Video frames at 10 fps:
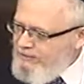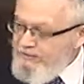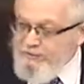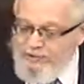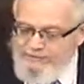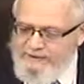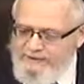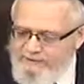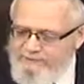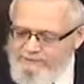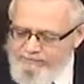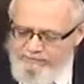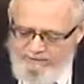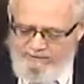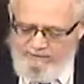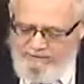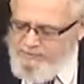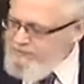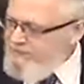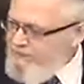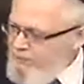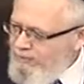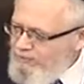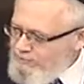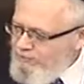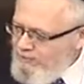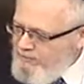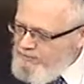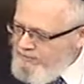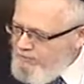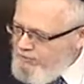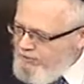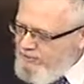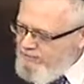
Rebbe. he would spend a few hours before he would say a shir.